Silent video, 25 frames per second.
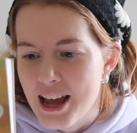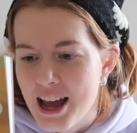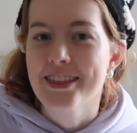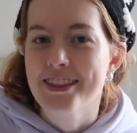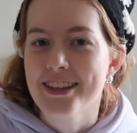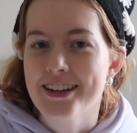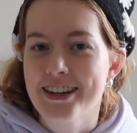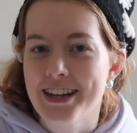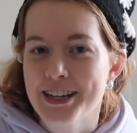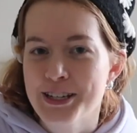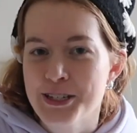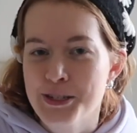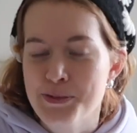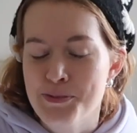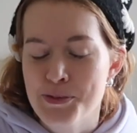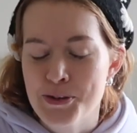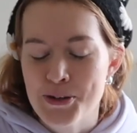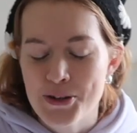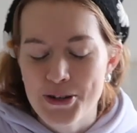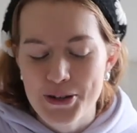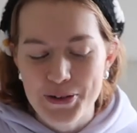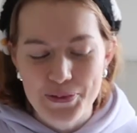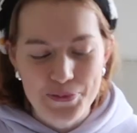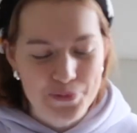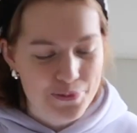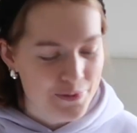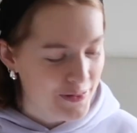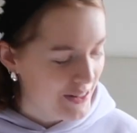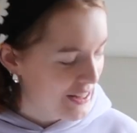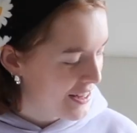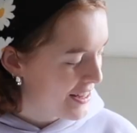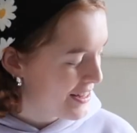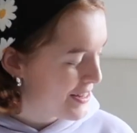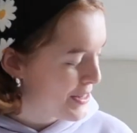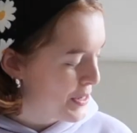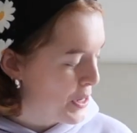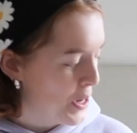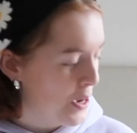The next book
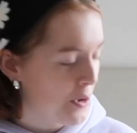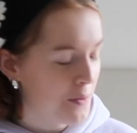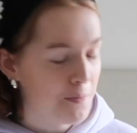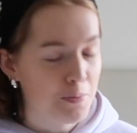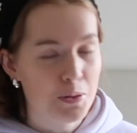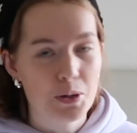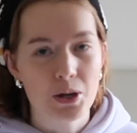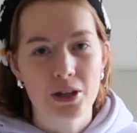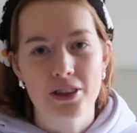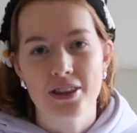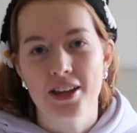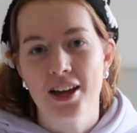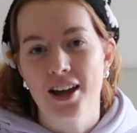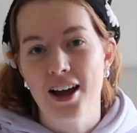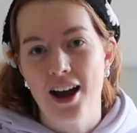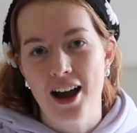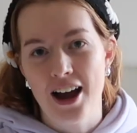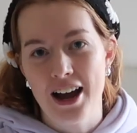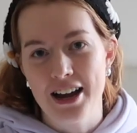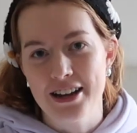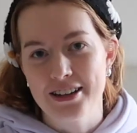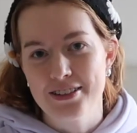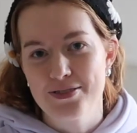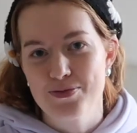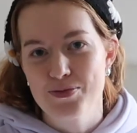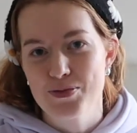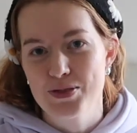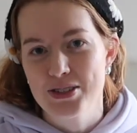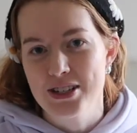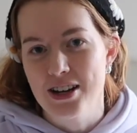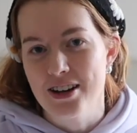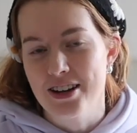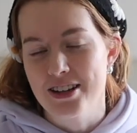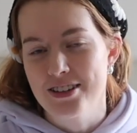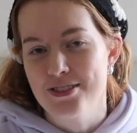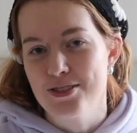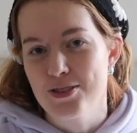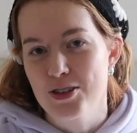is a book that I
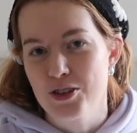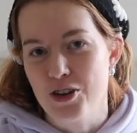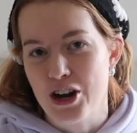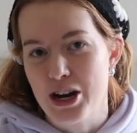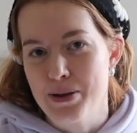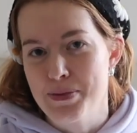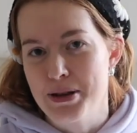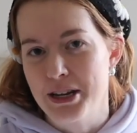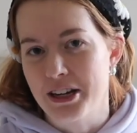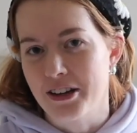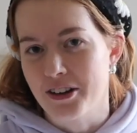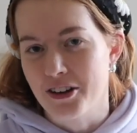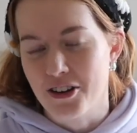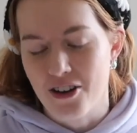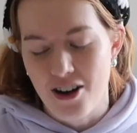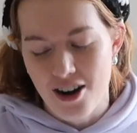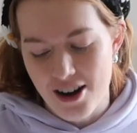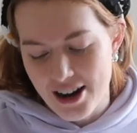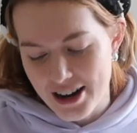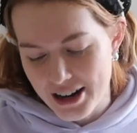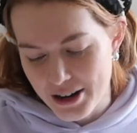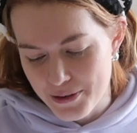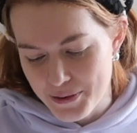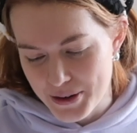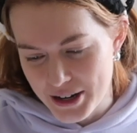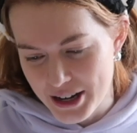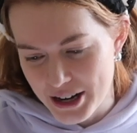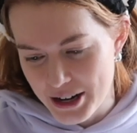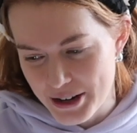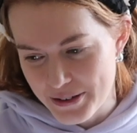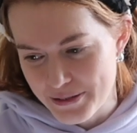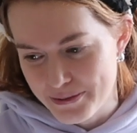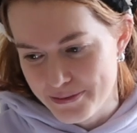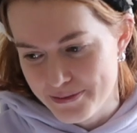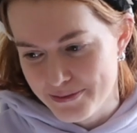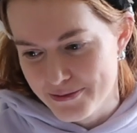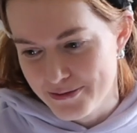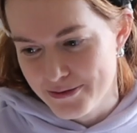started screaming and crying when I
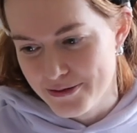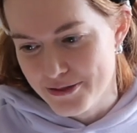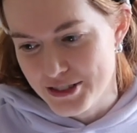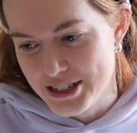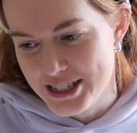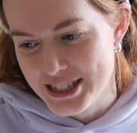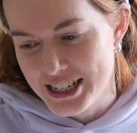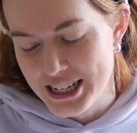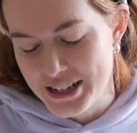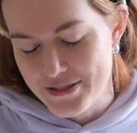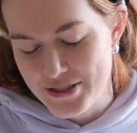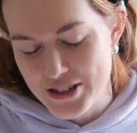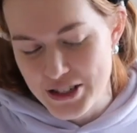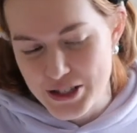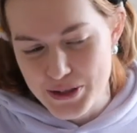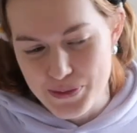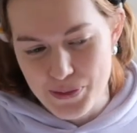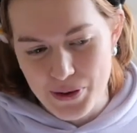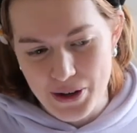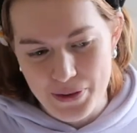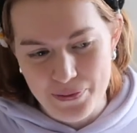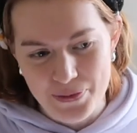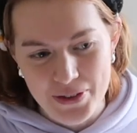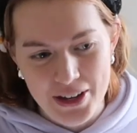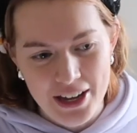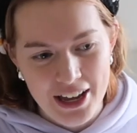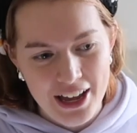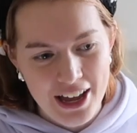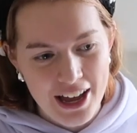received this one.